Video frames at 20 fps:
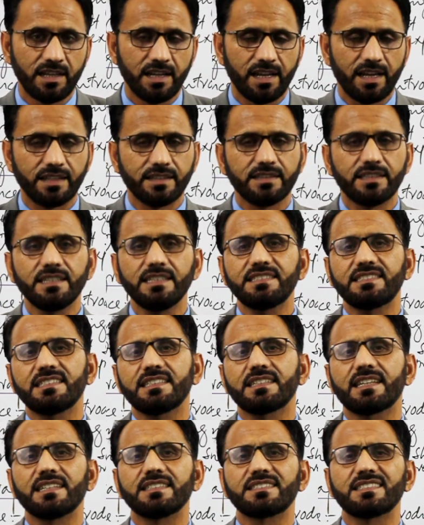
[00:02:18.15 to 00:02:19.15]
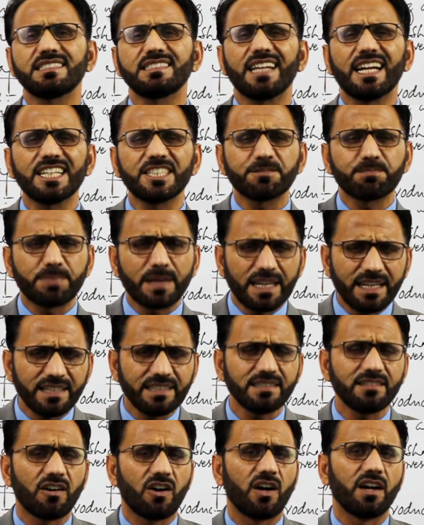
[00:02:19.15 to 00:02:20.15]
And these sentences
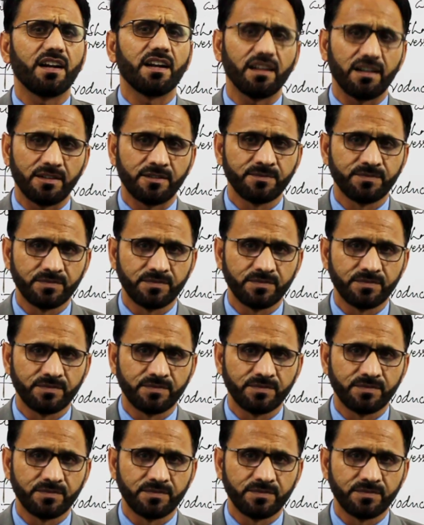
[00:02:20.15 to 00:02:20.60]
explain the idea.